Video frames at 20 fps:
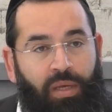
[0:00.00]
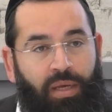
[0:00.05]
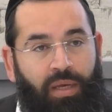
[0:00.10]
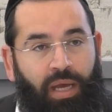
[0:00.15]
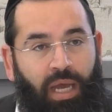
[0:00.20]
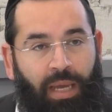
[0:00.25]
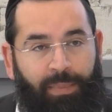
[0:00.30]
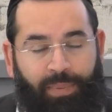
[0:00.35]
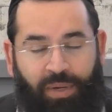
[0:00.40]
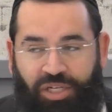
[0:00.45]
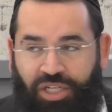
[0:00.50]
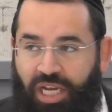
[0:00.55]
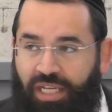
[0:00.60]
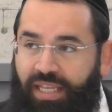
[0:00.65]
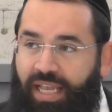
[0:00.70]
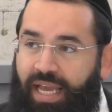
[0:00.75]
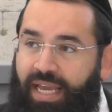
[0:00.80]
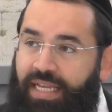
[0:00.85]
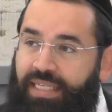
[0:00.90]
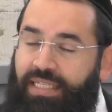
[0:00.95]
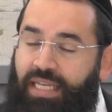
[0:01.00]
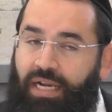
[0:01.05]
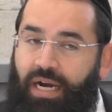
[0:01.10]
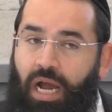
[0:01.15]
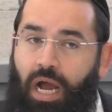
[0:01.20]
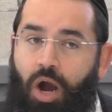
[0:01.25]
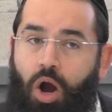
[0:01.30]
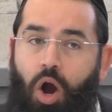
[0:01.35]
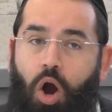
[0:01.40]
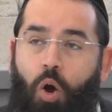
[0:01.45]
Parashat Chayei
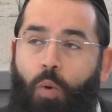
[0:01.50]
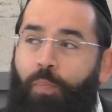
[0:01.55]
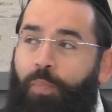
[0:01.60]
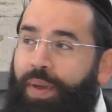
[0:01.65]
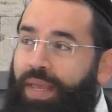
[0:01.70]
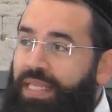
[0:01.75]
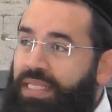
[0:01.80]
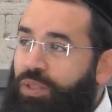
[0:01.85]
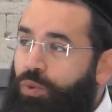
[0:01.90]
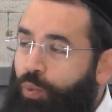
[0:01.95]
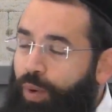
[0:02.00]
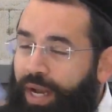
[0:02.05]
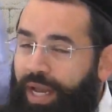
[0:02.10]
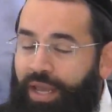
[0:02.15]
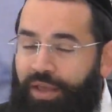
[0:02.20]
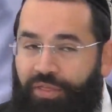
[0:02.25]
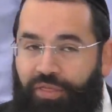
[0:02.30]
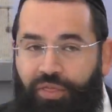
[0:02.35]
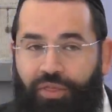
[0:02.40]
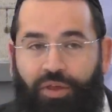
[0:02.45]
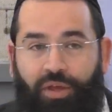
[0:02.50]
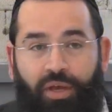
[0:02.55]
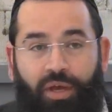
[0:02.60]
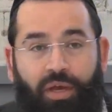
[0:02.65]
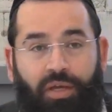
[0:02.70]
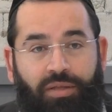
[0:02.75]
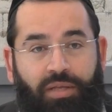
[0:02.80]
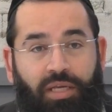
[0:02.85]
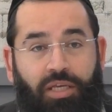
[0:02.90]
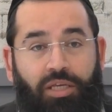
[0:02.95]
Zera opens with
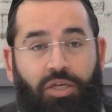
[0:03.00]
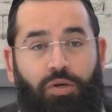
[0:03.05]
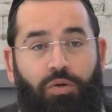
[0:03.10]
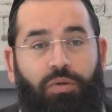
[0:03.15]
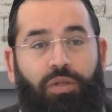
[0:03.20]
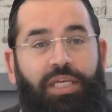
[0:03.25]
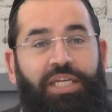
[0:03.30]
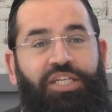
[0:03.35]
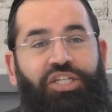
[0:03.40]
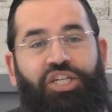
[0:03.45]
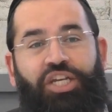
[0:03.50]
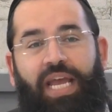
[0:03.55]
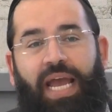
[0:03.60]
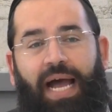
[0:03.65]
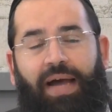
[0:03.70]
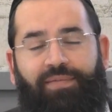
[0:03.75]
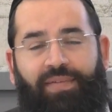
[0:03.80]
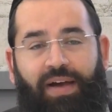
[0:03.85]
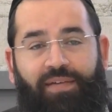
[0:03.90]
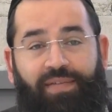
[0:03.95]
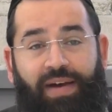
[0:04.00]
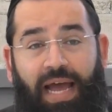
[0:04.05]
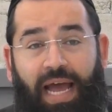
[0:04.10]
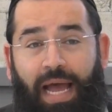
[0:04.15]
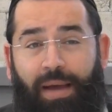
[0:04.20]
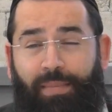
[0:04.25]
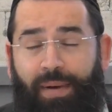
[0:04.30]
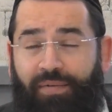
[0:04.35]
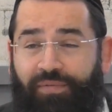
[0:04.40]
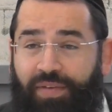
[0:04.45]
the eulogy of
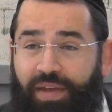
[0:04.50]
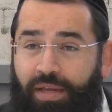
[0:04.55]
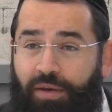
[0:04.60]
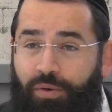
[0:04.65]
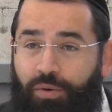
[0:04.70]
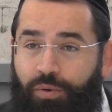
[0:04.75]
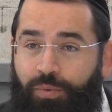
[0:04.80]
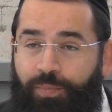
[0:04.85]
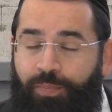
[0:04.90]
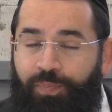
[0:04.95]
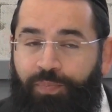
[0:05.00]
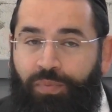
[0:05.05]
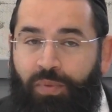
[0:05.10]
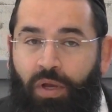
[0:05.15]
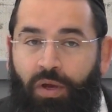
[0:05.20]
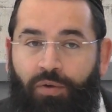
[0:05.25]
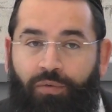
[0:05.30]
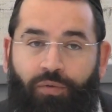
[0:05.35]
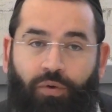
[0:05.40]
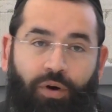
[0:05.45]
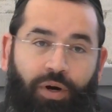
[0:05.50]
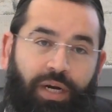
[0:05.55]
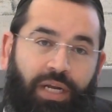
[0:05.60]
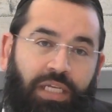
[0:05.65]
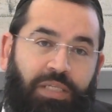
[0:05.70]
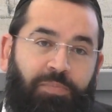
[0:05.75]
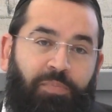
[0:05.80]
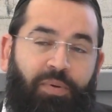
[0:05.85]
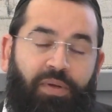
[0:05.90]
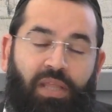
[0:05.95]
Avraham Avinu for
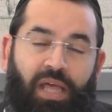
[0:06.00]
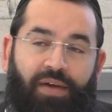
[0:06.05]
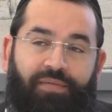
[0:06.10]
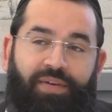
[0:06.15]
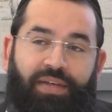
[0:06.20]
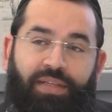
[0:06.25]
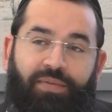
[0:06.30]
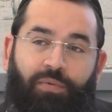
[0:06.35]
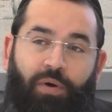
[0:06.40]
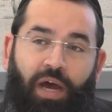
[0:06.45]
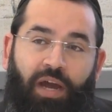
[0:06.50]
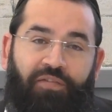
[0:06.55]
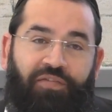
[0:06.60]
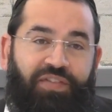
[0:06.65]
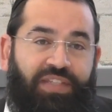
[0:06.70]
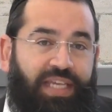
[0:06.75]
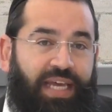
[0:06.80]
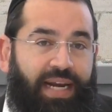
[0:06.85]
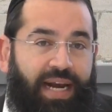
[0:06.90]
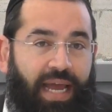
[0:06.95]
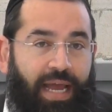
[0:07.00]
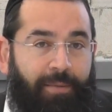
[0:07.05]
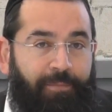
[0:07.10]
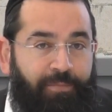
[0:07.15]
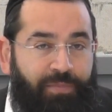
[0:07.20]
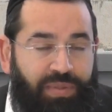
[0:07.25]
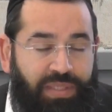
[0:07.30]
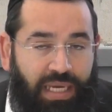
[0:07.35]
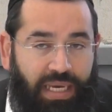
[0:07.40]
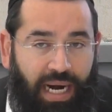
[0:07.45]
his beloved wife Sarah
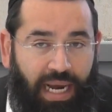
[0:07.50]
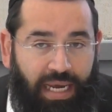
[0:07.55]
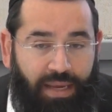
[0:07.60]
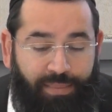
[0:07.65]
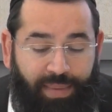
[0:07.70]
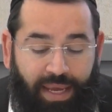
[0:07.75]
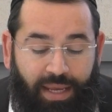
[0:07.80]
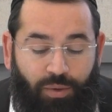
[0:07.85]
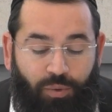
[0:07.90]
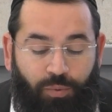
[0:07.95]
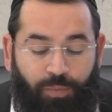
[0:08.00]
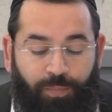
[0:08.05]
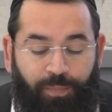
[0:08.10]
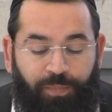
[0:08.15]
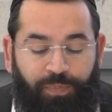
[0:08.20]
Imenu.